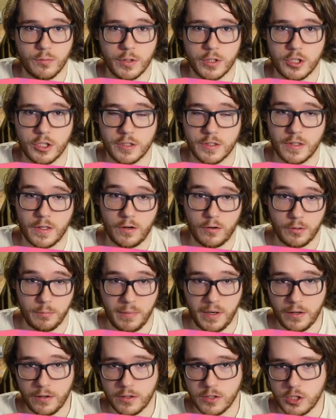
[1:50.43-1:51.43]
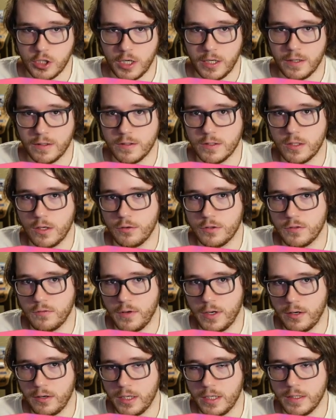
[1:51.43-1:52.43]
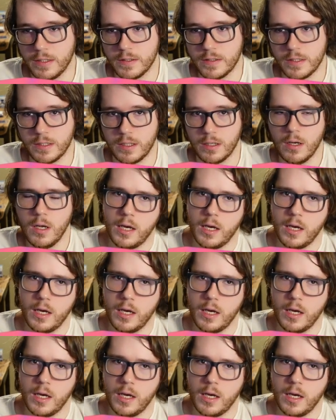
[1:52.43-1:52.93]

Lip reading: which is their Mirror Jade, so it's very easy,